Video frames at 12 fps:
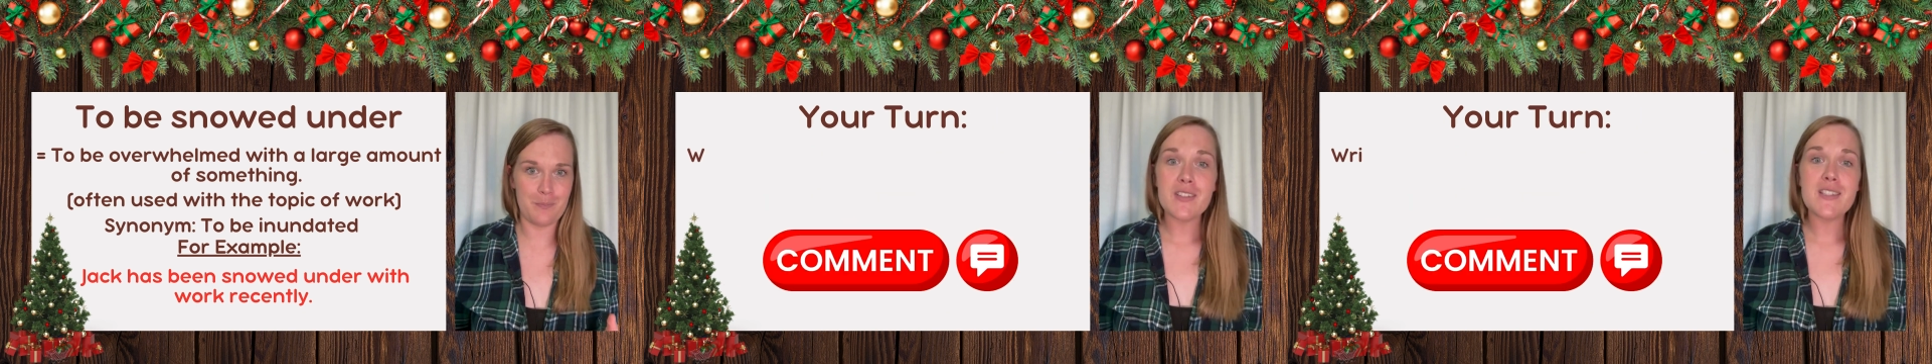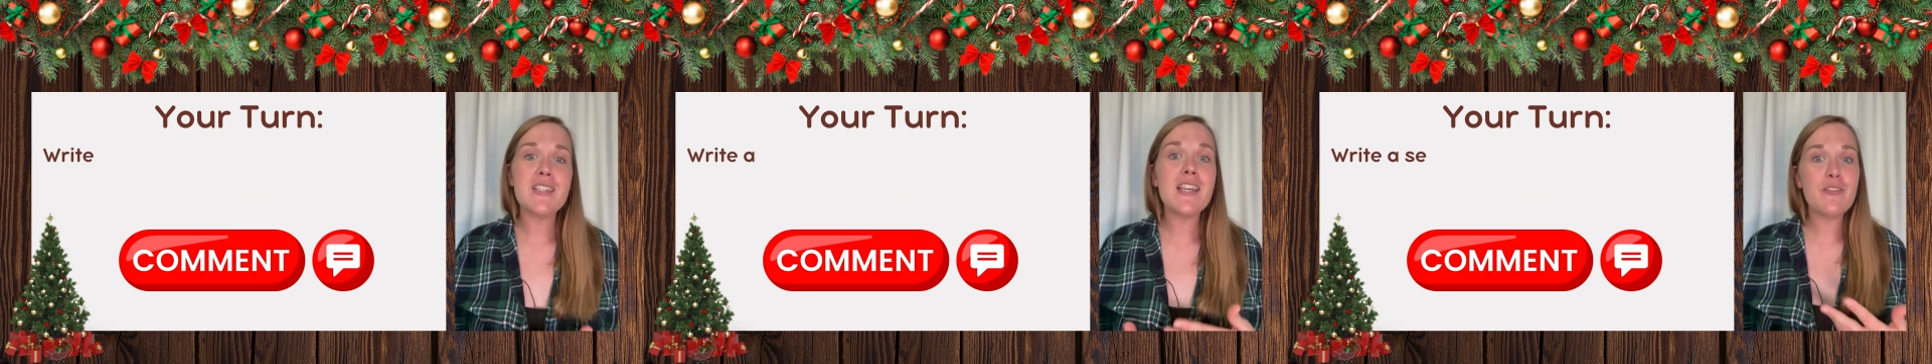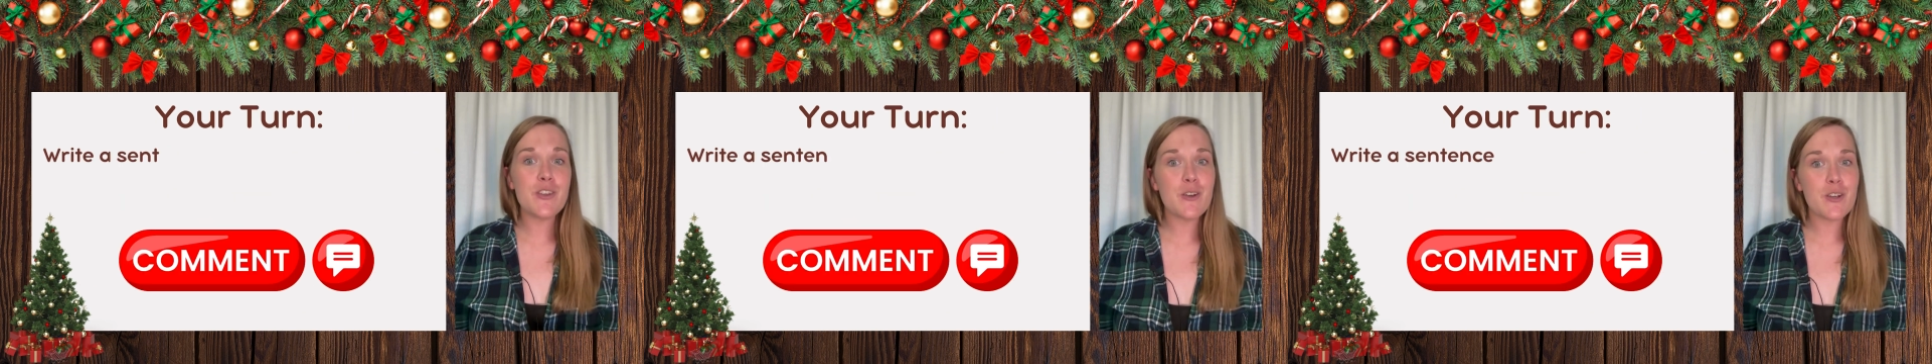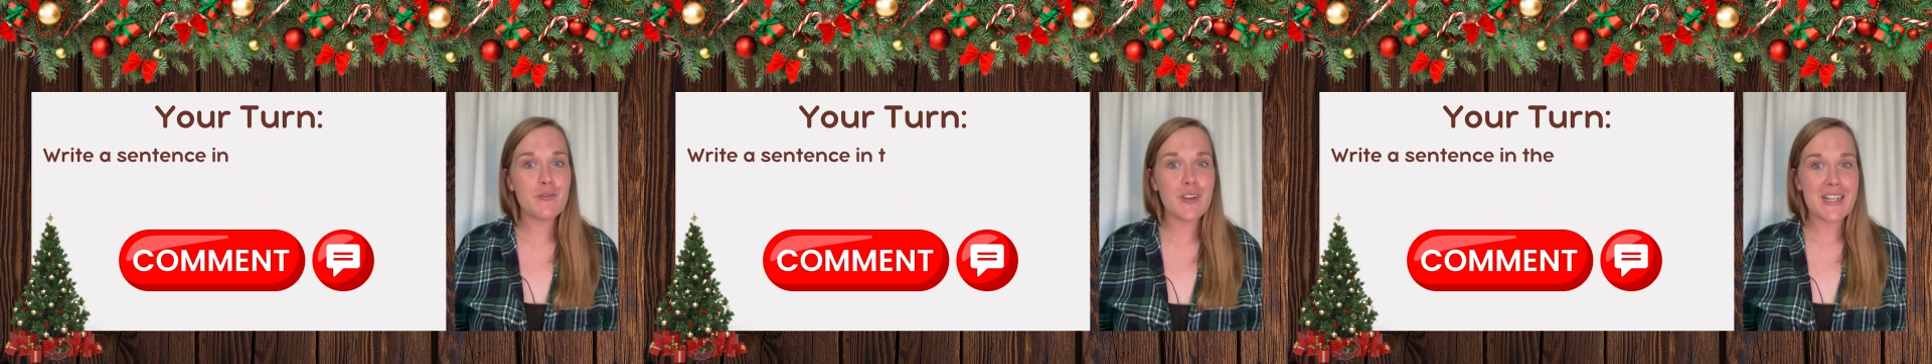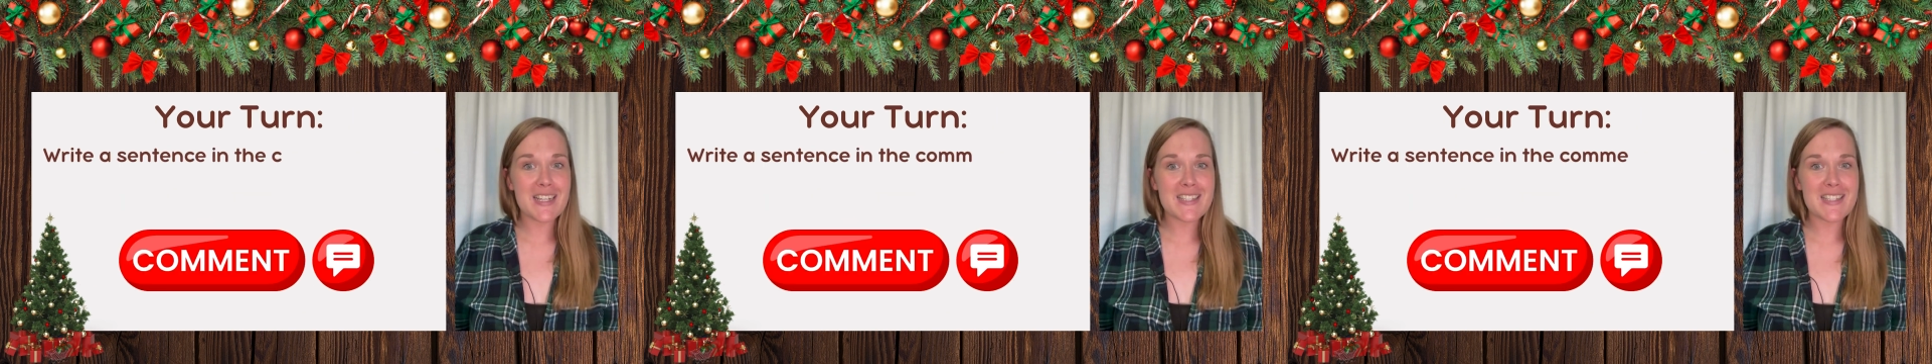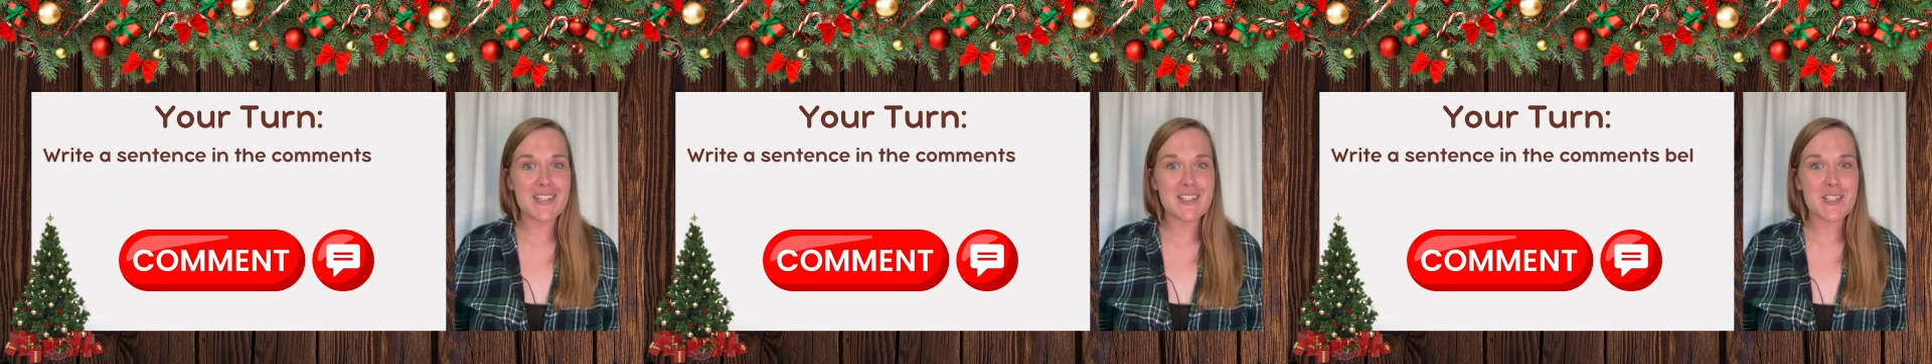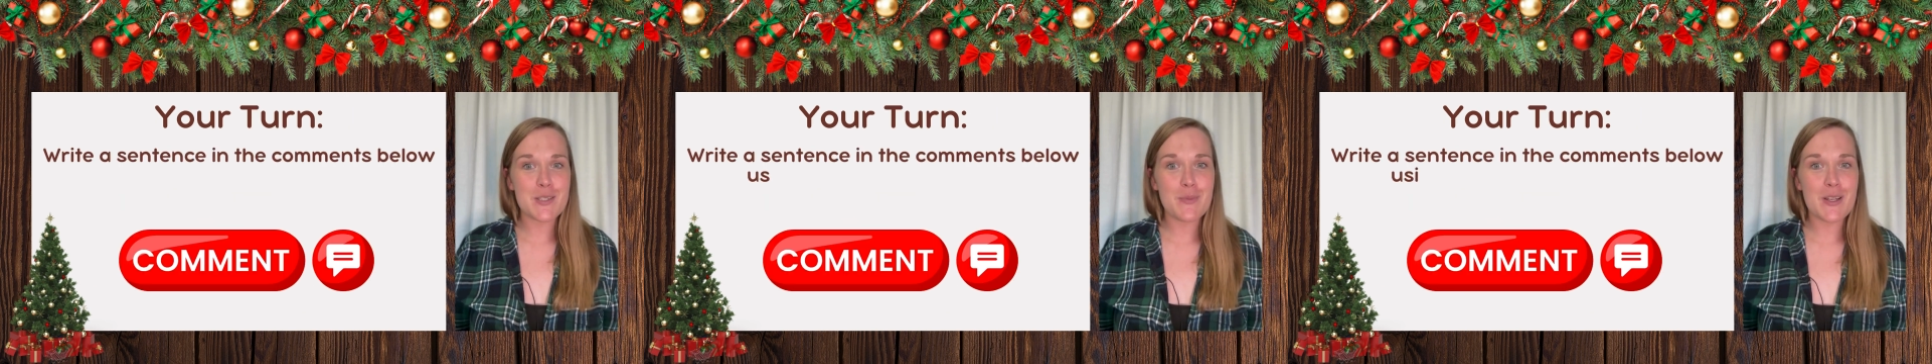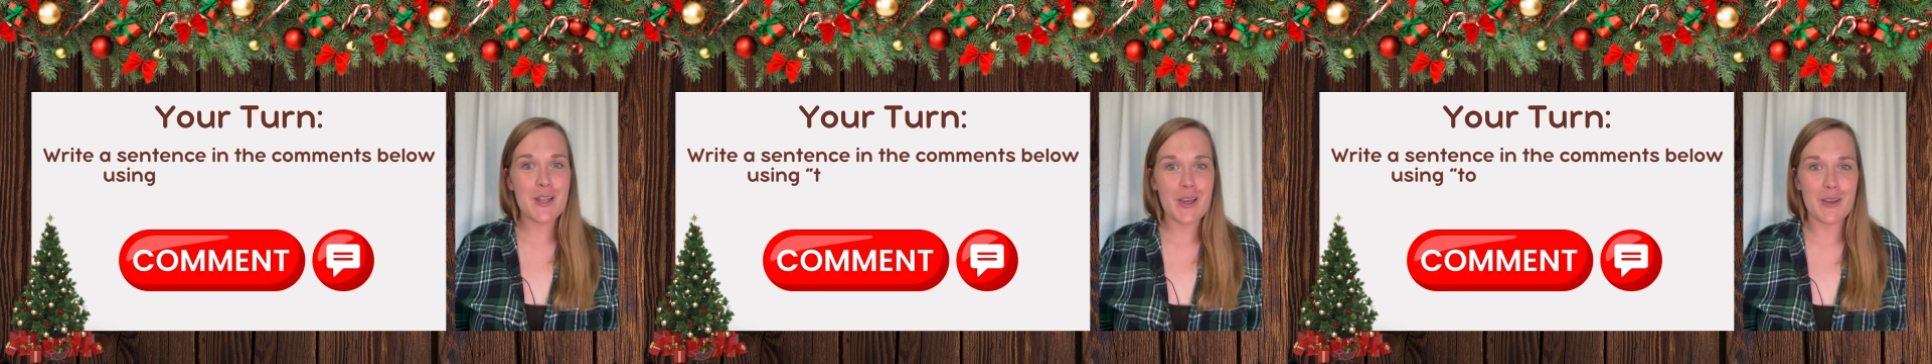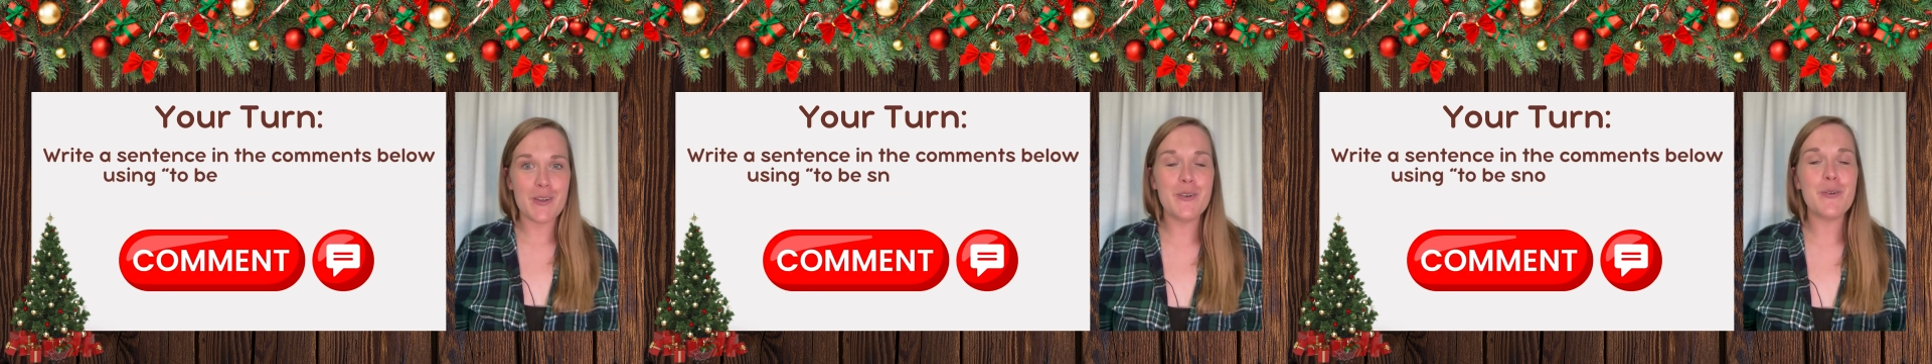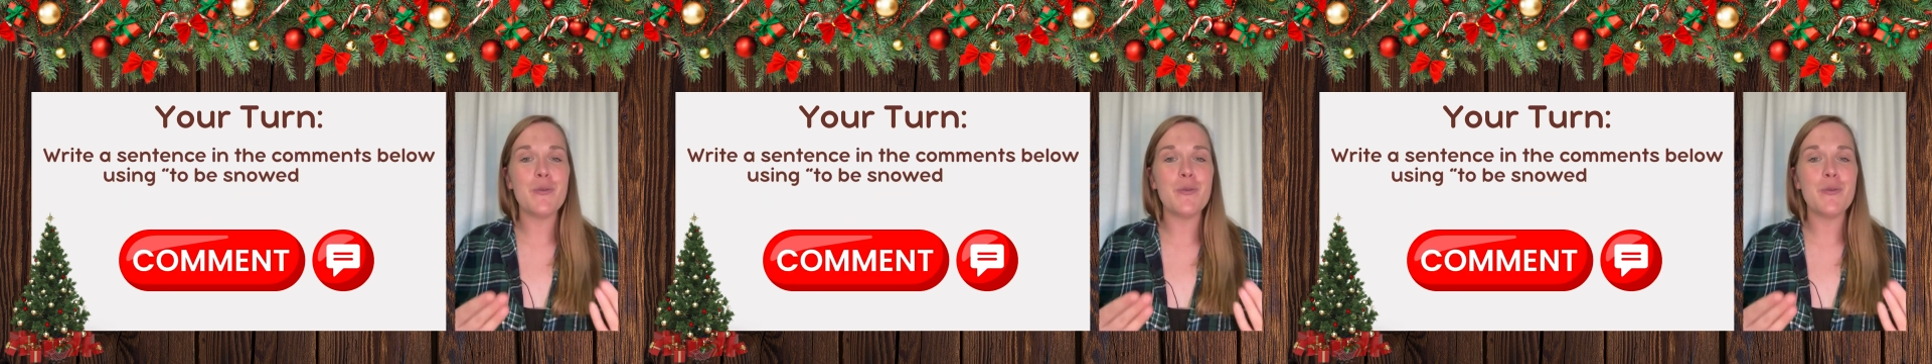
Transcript: See if you can write a sentence below